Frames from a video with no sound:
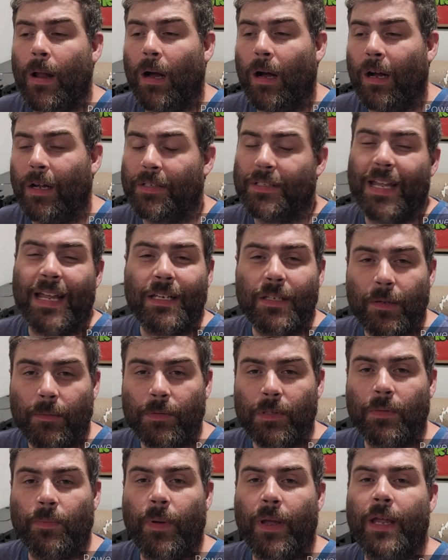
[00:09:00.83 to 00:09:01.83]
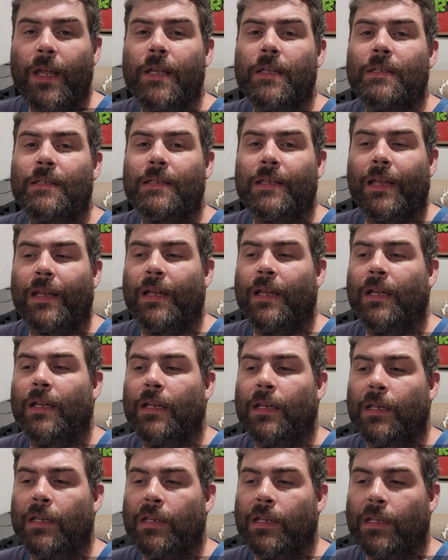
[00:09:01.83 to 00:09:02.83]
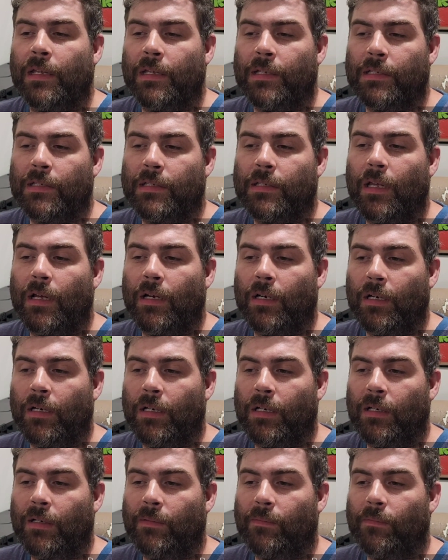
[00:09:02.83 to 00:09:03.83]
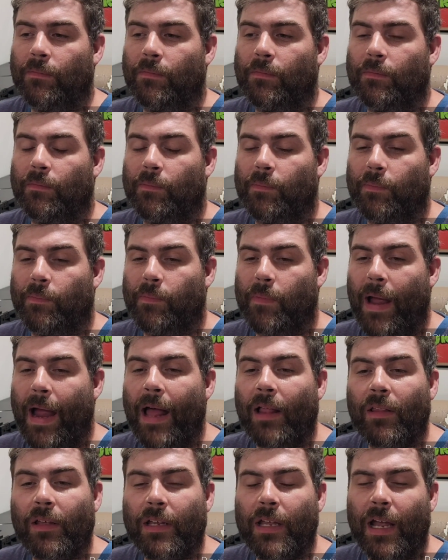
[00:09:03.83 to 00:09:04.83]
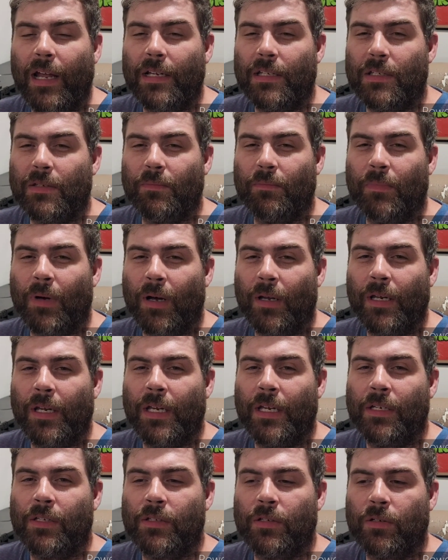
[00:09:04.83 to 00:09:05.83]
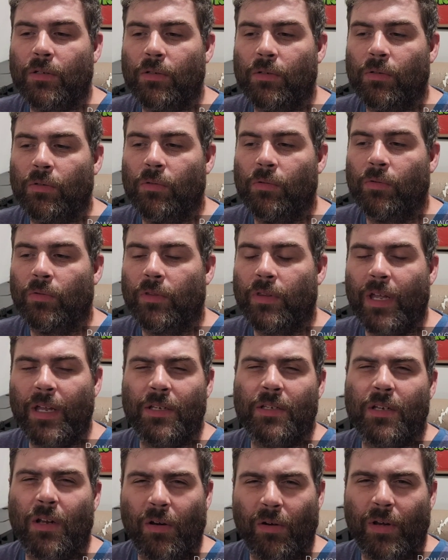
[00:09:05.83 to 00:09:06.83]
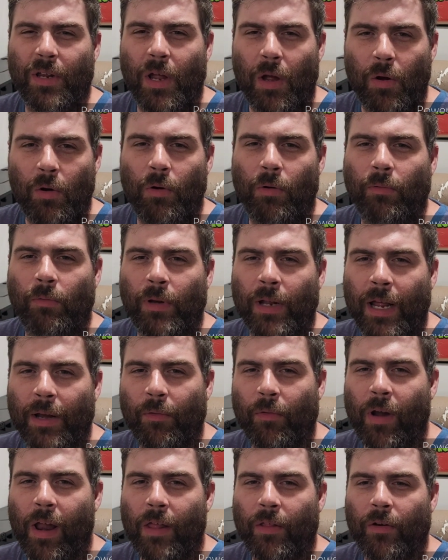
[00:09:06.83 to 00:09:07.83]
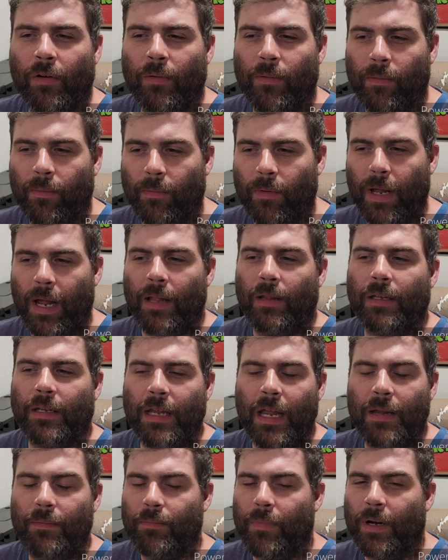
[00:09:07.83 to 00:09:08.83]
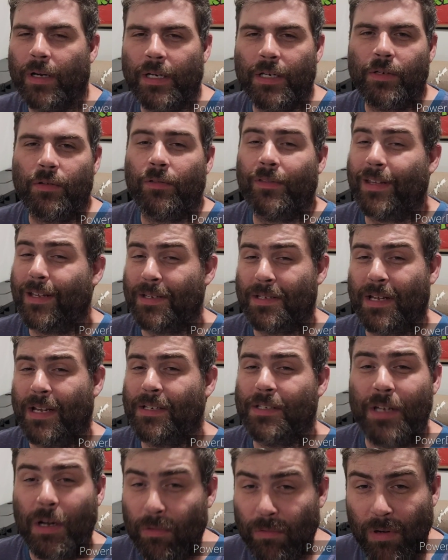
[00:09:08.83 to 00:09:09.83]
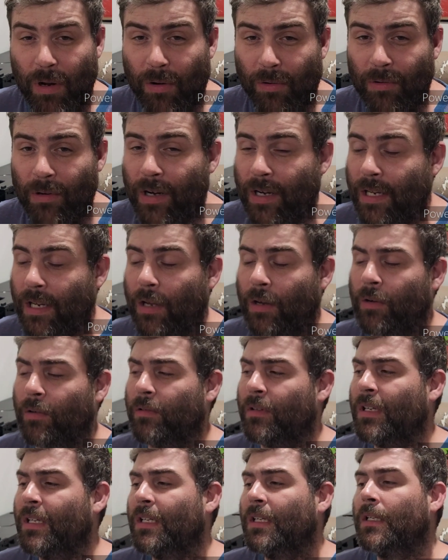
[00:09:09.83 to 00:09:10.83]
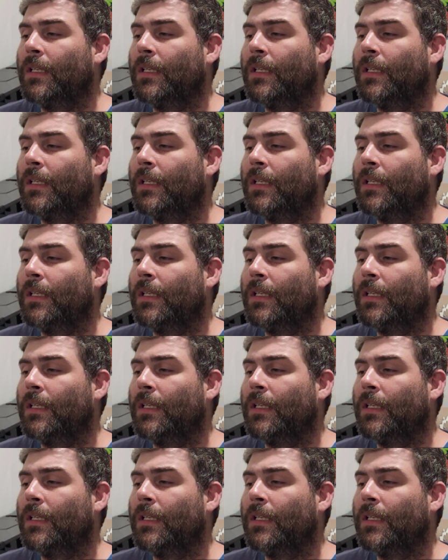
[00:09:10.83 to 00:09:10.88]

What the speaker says: It takes up space, and it allocates money to things I already own when I'd rather allocate money to things I don't already own.